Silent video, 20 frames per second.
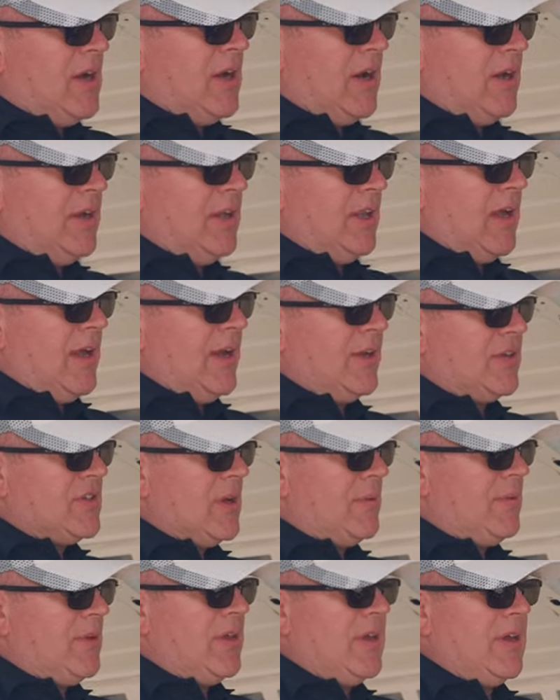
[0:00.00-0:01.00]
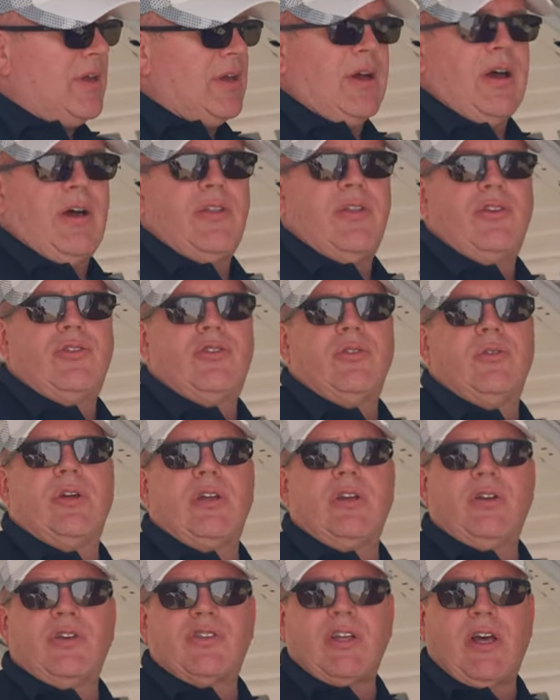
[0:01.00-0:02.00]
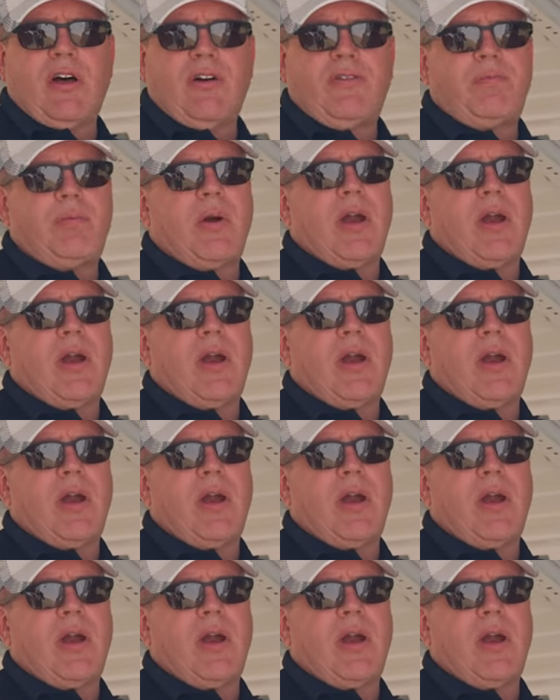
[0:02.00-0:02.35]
Unlike some of the other do-it-yourself